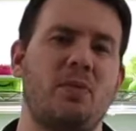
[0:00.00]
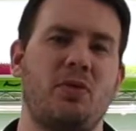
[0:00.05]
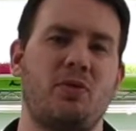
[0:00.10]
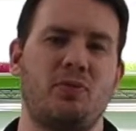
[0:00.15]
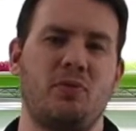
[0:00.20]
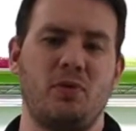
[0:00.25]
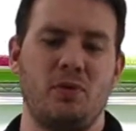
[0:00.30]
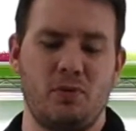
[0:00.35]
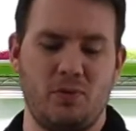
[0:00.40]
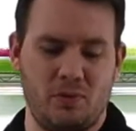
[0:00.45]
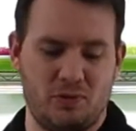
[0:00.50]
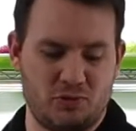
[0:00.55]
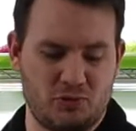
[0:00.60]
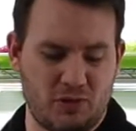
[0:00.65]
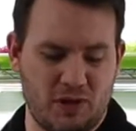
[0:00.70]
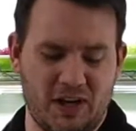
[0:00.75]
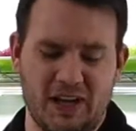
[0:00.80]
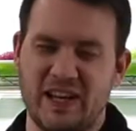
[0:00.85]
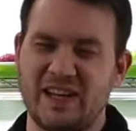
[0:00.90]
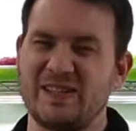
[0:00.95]
through and
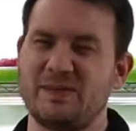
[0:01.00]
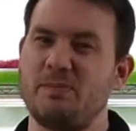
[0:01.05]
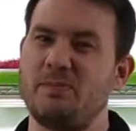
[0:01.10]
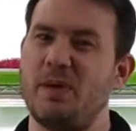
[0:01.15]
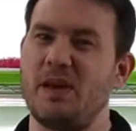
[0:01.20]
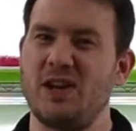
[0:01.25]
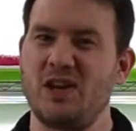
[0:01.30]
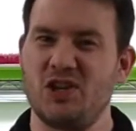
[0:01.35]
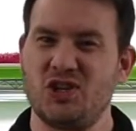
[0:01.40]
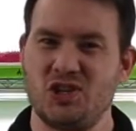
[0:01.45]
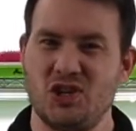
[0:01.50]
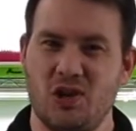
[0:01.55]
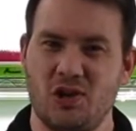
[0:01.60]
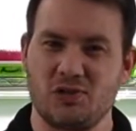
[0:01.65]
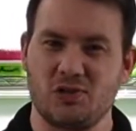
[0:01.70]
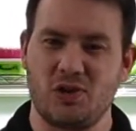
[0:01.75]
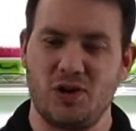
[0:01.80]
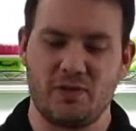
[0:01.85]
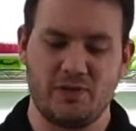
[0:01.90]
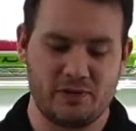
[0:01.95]
try to get as many
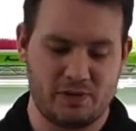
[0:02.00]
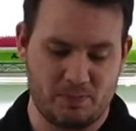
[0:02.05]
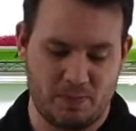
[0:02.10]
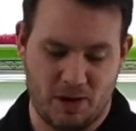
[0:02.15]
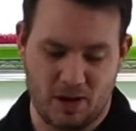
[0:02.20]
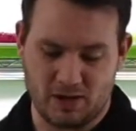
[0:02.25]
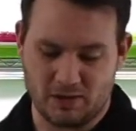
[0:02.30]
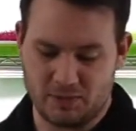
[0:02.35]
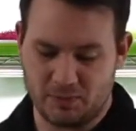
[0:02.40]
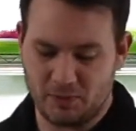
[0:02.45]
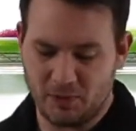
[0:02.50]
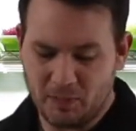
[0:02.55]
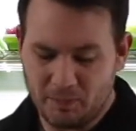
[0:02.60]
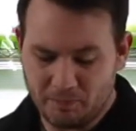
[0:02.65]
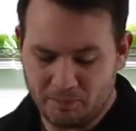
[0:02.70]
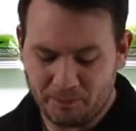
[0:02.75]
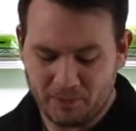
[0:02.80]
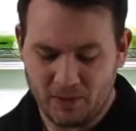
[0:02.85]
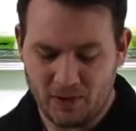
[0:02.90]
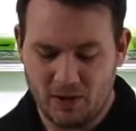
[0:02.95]
shells off as
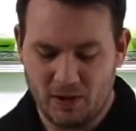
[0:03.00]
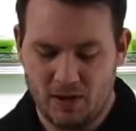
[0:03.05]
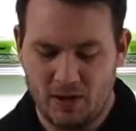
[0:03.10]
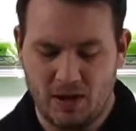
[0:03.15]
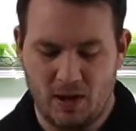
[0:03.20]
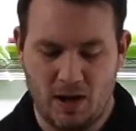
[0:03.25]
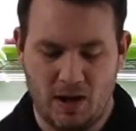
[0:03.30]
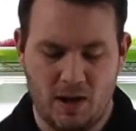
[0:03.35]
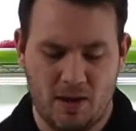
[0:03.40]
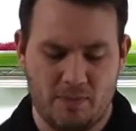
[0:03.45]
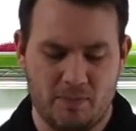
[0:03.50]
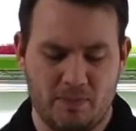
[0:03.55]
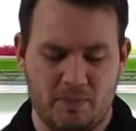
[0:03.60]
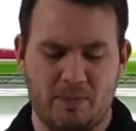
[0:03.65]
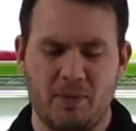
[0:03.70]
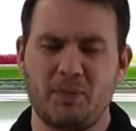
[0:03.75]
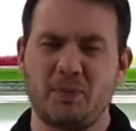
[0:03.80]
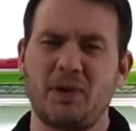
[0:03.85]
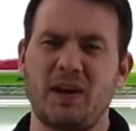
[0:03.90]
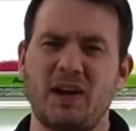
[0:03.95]
possible.
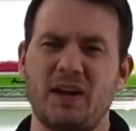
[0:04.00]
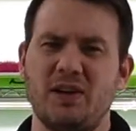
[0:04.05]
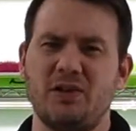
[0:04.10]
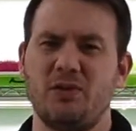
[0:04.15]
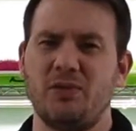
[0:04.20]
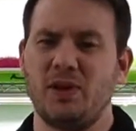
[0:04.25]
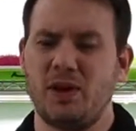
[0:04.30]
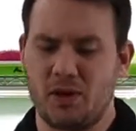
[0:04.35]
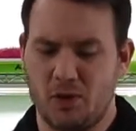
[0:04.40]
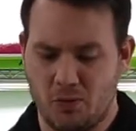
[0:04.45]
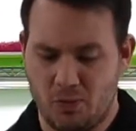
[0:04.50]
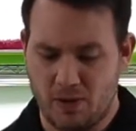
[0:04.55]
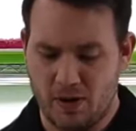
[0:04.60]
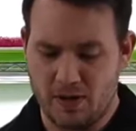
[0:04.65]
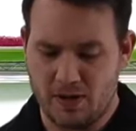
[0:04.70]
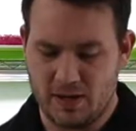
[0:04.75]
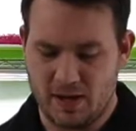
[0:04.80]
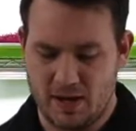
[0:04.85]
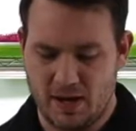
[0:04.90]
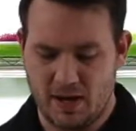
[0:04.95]
But we're not going to do that
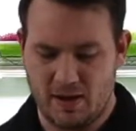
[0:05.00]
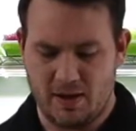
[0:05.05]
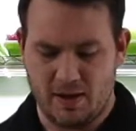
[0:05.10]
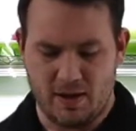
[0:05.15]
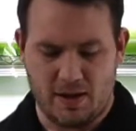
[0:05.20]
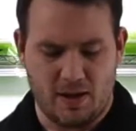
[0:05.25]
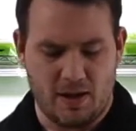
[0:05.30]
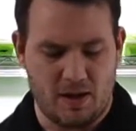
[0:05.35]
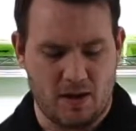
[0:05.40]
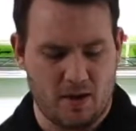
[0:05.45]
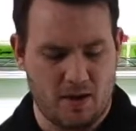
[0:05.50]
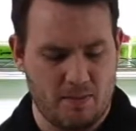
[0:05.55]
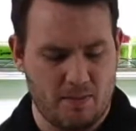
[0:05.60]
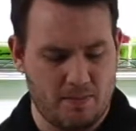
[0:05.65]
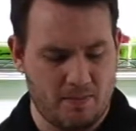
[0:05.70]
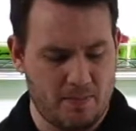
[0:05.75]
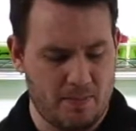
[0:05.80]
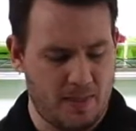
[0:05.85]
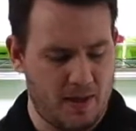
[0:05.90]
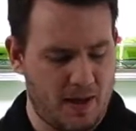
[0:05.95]
quite yet.
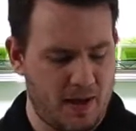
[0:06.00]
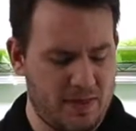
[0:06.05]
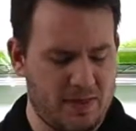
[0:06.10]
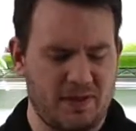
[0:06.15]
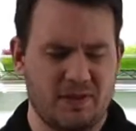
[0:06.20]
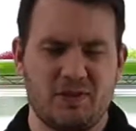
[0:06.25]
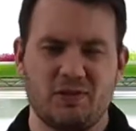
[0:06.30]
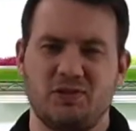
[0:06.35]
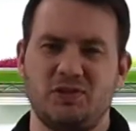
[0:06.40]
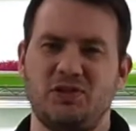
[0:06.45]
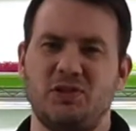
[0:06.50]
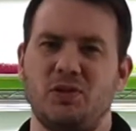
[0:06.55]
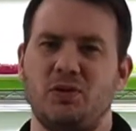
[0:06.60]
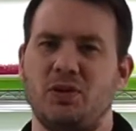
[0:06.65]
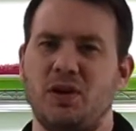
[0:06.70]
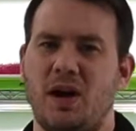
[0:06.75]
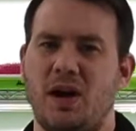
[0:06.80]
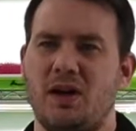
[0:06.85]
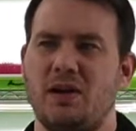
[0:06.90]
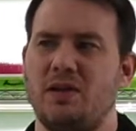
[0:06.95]
I think they're
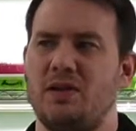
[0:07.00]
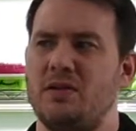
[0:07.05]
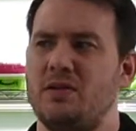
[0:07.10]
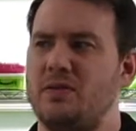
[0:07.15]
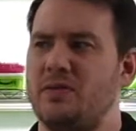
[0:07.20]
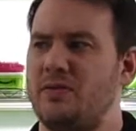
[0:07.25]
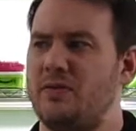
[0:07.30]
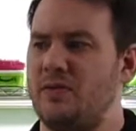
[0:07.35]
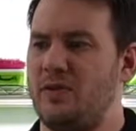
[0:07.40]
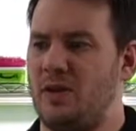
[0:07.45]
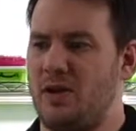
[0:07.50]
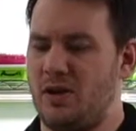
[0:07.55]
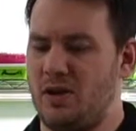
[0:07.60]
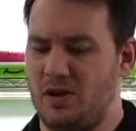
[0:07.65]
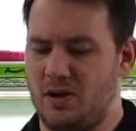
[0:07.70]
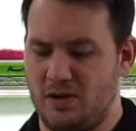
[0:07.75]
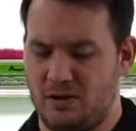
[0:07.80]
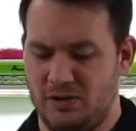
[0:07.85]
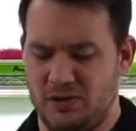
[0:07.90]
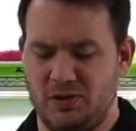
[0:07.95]
still kind of,
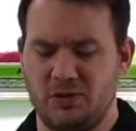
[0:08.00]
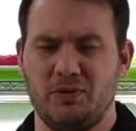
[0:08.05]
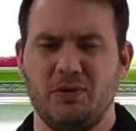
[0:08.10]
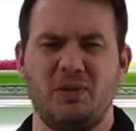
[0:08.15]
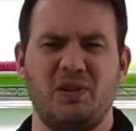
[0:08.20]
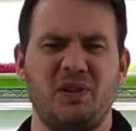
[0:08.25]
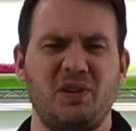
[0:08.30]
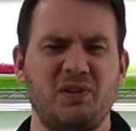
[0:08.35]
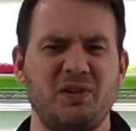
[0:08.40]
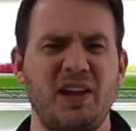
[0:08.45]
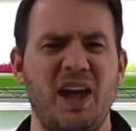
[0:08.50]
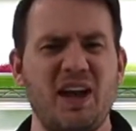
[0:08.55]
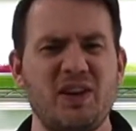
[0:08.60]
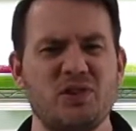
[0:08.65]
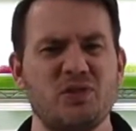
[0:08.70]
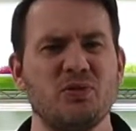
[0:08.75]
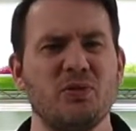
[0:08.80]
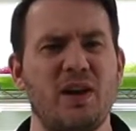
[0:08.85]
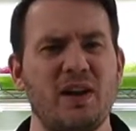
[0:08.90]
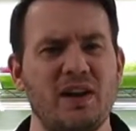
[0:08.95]
you know, they're a little
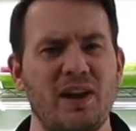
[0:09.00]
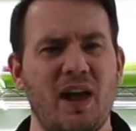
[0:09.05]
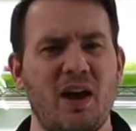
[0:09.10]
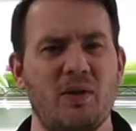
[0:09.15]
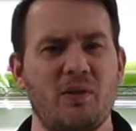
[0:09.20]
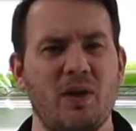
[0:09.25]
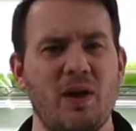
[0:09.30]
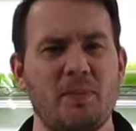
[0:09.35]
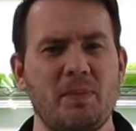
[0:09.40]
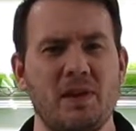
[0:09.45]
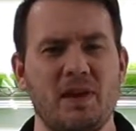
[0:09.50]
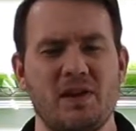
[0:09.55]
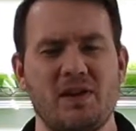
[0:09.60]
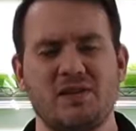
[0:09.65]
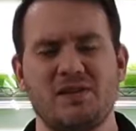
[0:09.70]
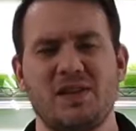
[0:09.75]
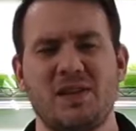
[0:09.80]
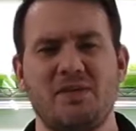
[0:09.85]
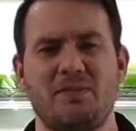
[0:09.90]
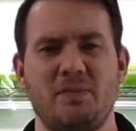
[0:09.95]
tender right now, right?
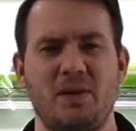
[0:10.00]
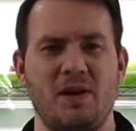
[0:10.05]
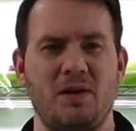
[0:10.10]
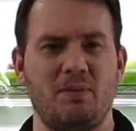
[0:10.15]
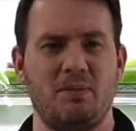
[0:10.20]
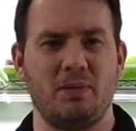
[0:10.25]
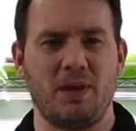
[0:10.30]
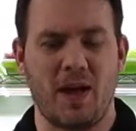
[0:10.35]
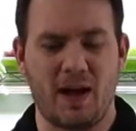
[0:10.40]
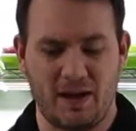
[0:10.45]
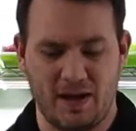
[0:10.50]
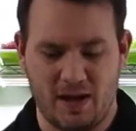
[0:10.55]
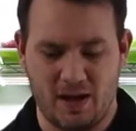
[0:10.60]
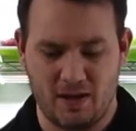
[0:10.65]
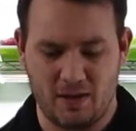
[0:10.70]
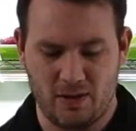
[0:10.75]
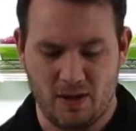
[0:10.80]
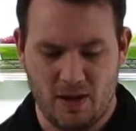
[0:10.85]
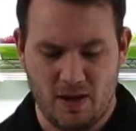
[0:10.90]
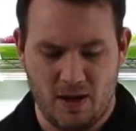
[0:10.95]
Because they've been in
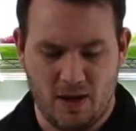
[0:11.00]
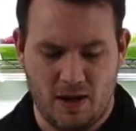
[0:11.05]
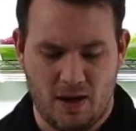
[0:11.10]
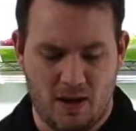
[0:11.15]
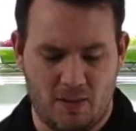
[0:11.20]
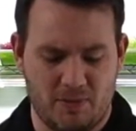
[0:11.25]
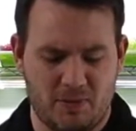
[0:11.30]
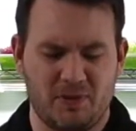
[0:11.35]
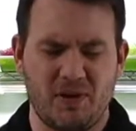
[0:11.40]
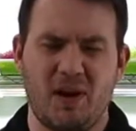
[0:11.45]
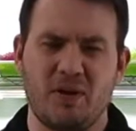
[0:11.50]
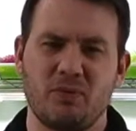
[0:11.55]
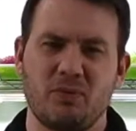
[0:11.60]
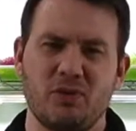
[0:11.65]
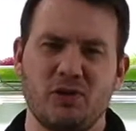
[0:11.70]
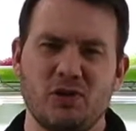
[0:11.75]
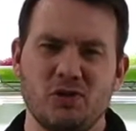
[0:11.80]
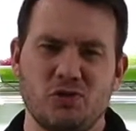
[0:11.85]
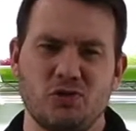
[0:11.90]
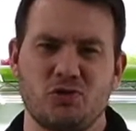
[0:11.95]
blackout. They're not
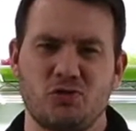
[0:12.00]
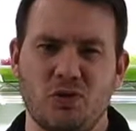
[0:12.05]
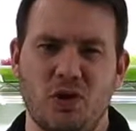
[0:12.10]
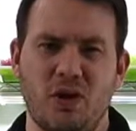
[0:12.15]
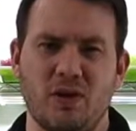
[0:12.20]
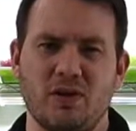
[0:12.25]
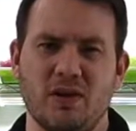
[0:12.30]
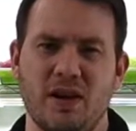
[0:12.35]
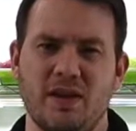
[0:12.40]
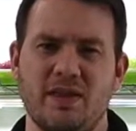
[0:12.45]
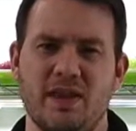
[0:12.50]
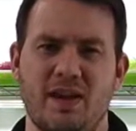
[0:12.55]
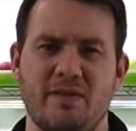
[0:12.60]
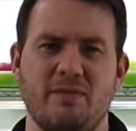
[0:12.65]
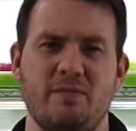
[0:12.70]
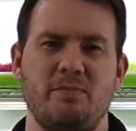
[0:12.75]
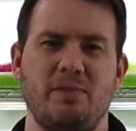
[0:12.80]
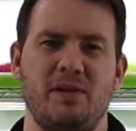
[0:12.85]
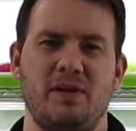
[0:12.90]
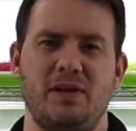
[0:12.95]
really strong yet. They
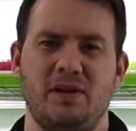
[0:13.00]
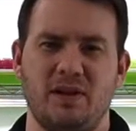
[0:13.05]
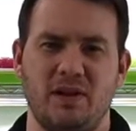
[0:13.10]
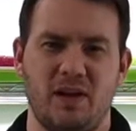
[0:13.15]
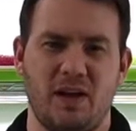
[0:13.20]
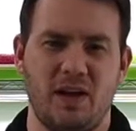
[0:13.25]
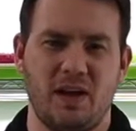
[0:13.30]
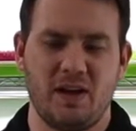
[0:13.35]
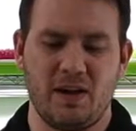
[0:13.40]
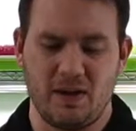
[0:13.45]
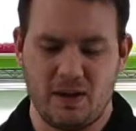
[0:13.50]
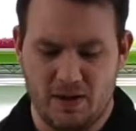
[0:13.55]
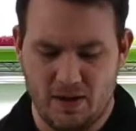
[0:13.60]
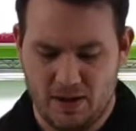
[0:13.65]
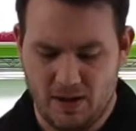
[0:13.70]
haven't been in the light.